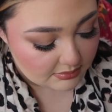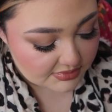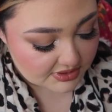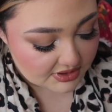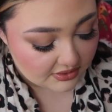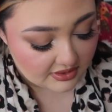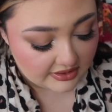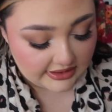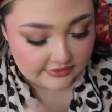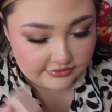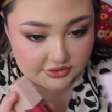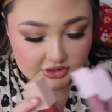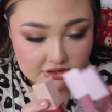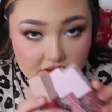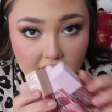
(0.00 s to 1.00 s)
So the
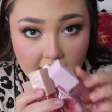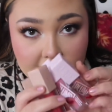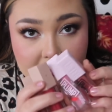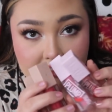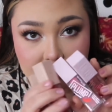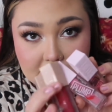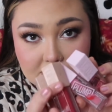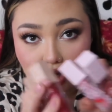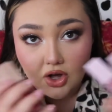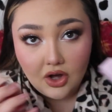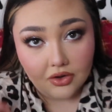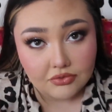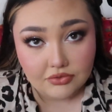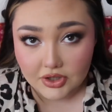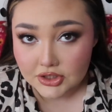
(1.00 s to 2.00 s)
Lifter glosses,
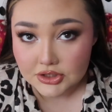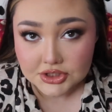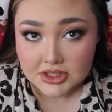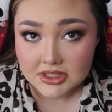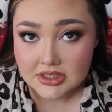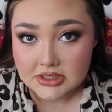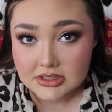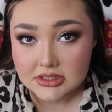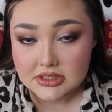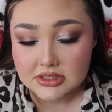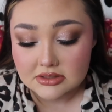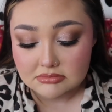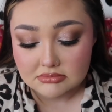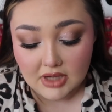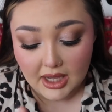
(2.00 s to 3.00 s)
all
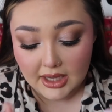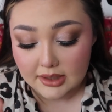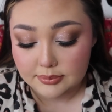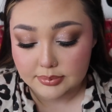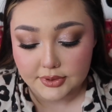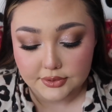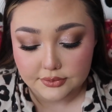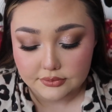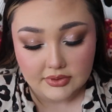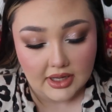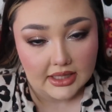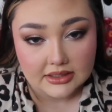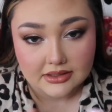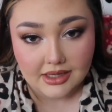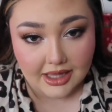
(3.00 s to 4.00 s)
versions, I approve.
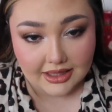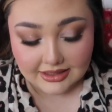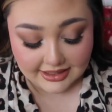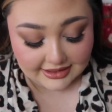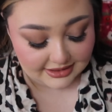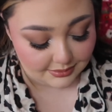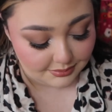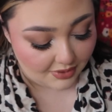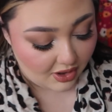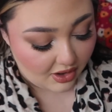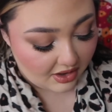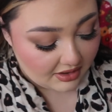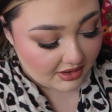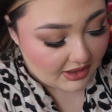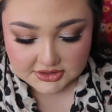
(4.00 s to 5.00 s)
I like them
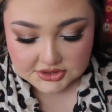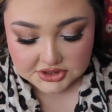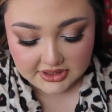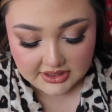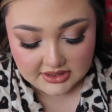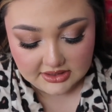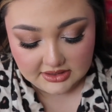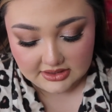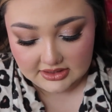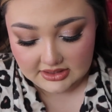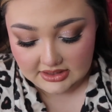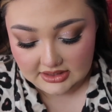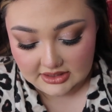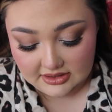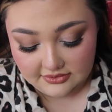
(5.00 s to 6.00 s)
all. I mentioned
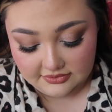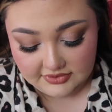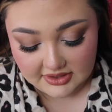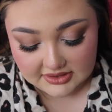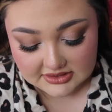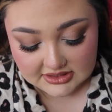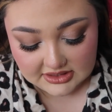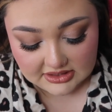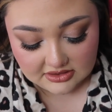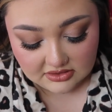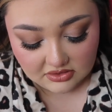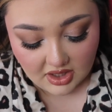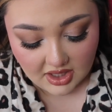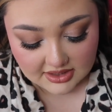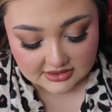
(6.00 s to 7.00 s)
the Fenty
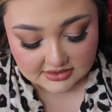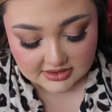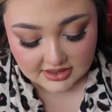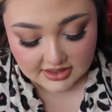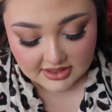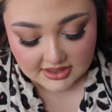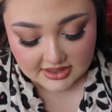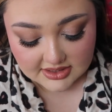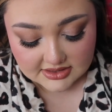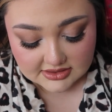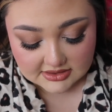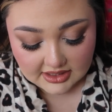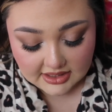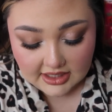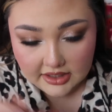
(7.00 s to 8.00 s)

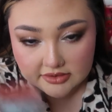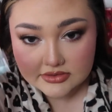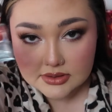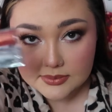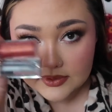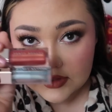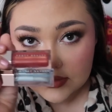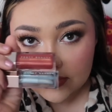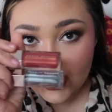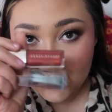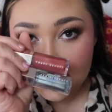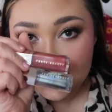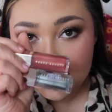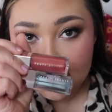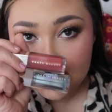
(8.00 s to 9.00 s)
glosses. I have some of them
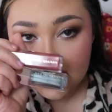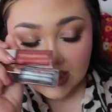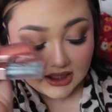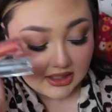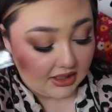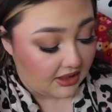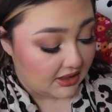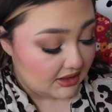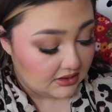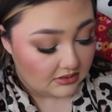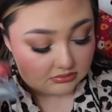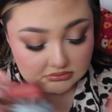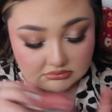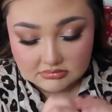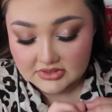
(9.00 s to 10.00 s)
right here.
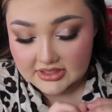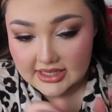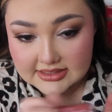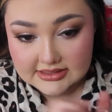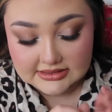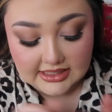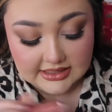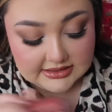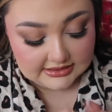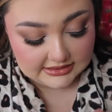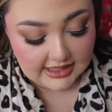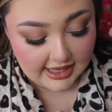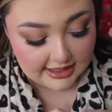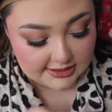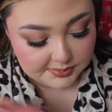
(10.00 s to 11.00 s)
Yes,
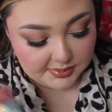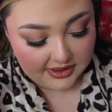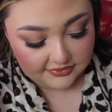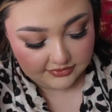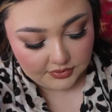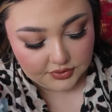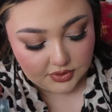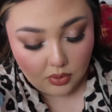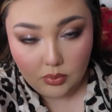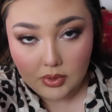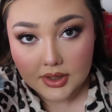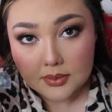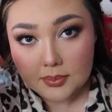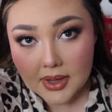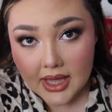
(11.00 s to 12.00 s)
but if you don't
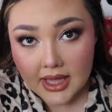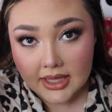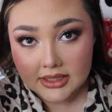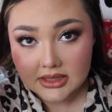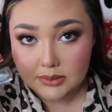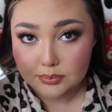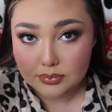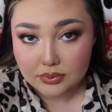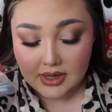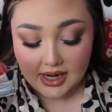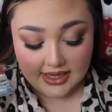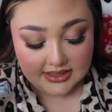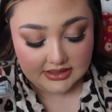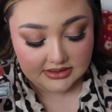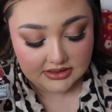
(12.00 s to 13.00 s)
want to pay the
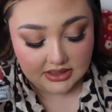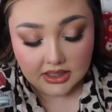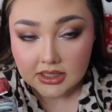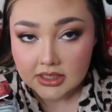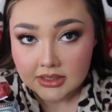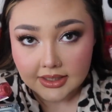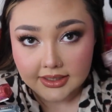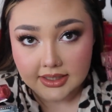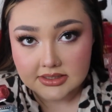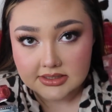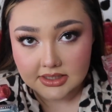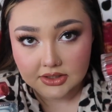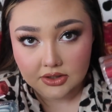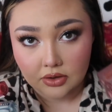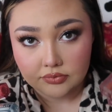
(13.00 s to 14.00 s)
price, like I
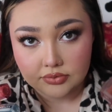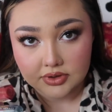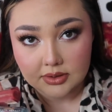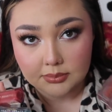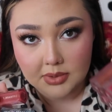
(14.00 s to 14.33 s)
said, go for the